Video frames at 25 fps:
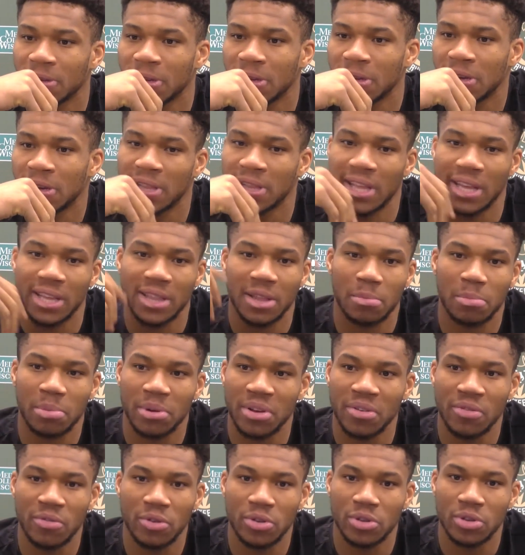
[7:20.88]
like the
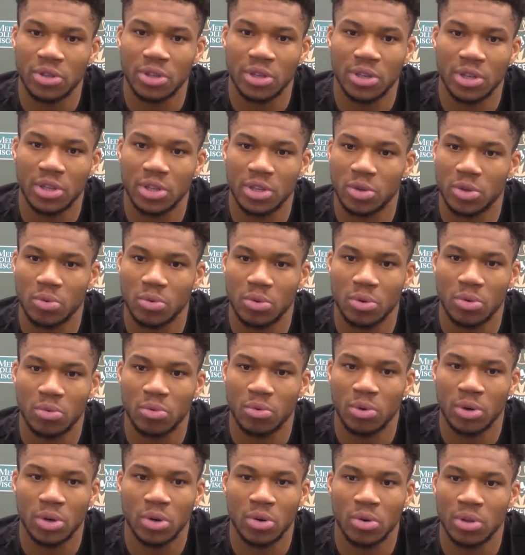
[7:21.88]
previous series, we
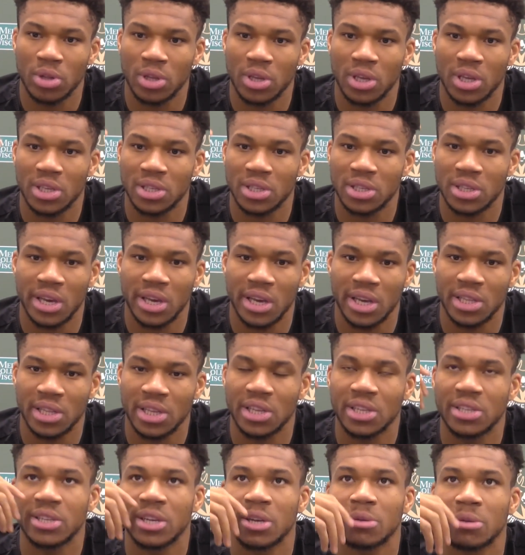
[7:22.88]
were going against
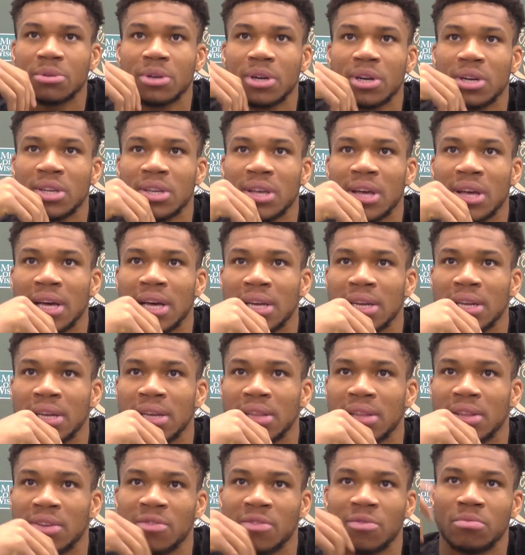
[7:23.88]
KD, James Harden,
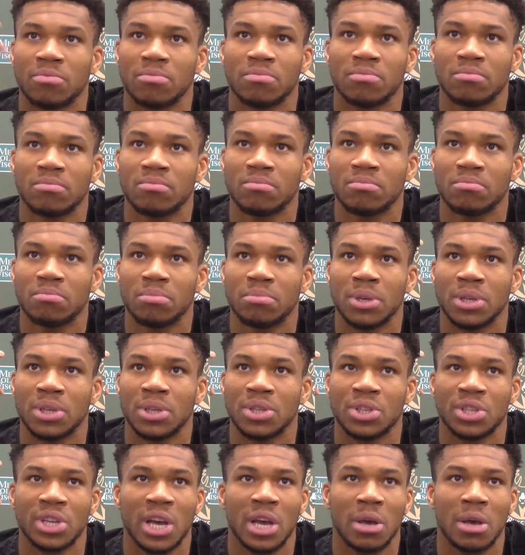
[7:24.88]
They've been
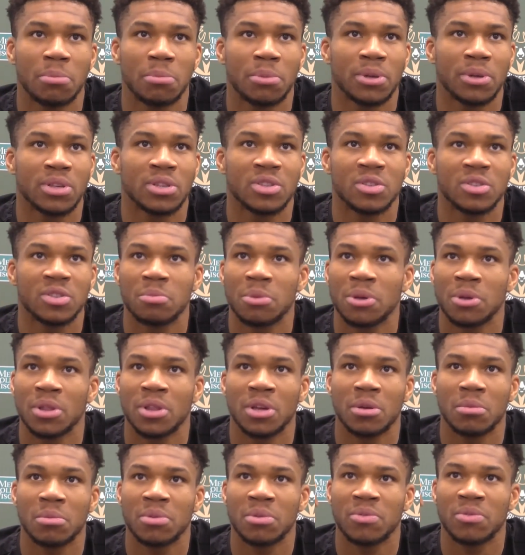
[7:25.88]
champions, been
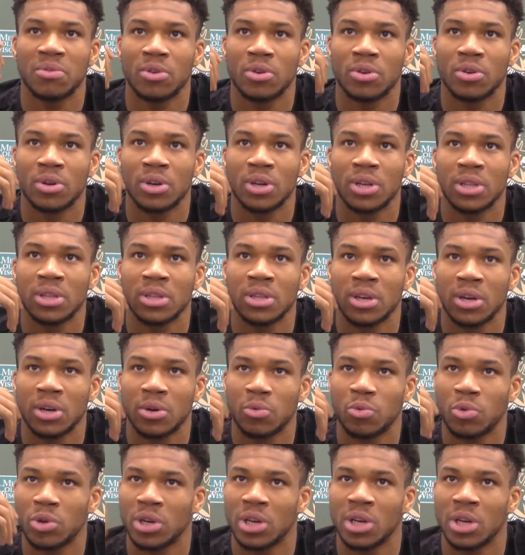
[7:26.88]
there before, and uh,
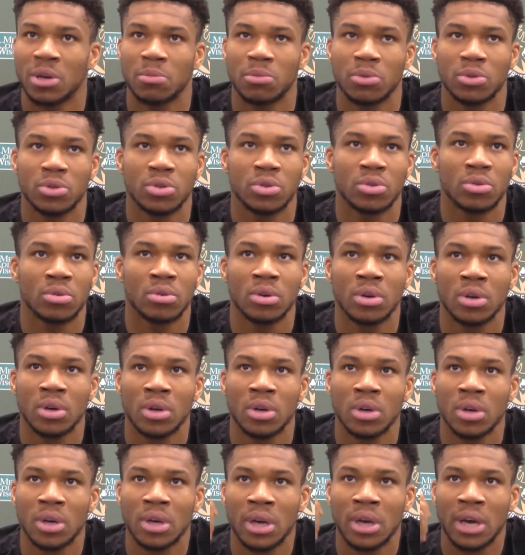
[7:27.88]
we were able to
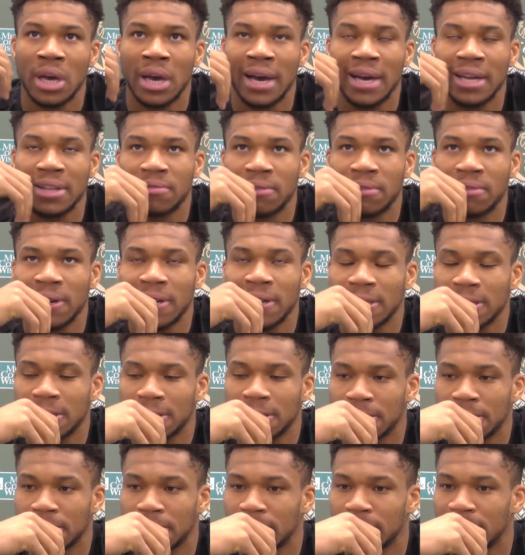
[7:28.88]

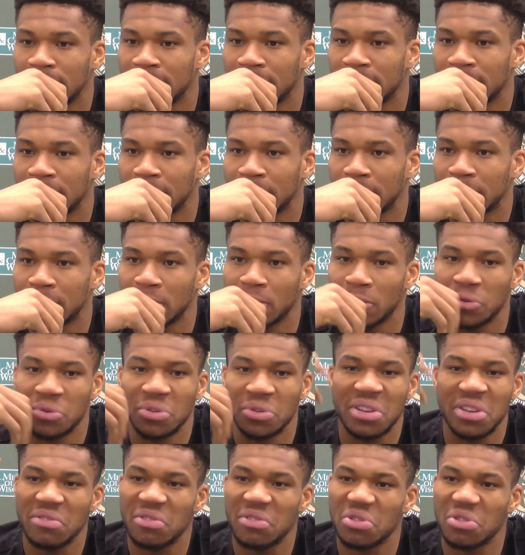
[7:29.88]
advance, you know. So you
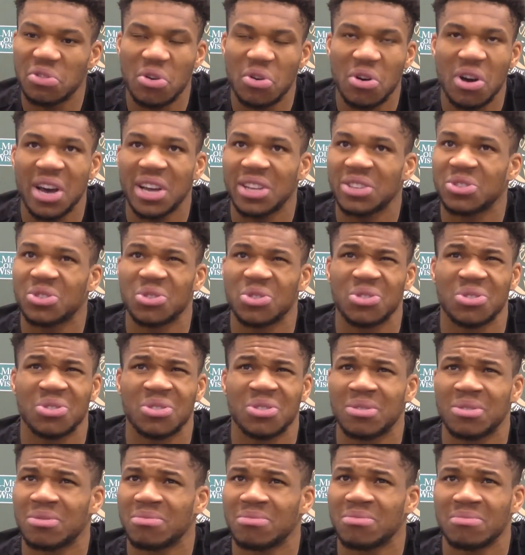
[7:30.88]
never know how it's
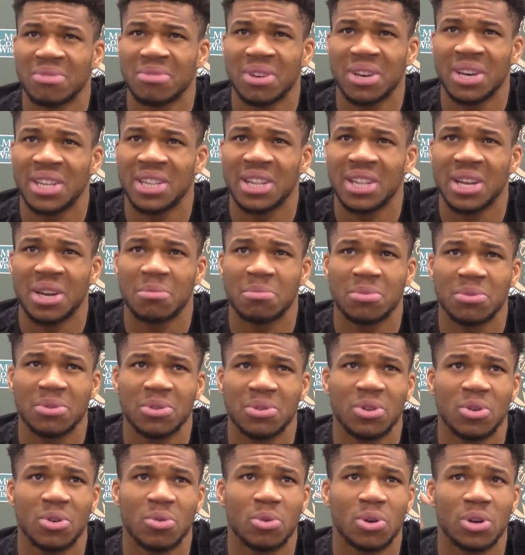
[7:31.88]
gonna end up, you
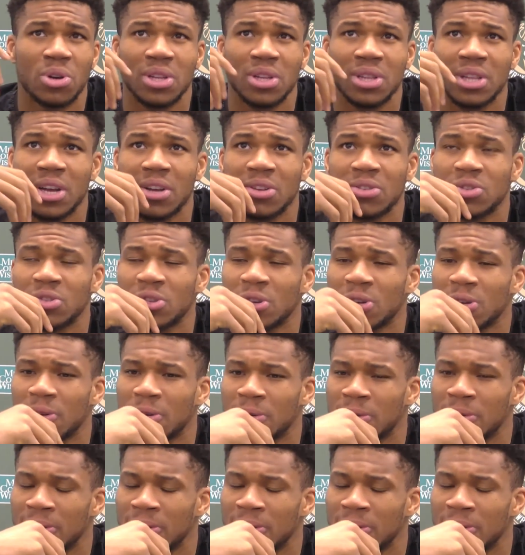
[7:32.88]
know, working out. So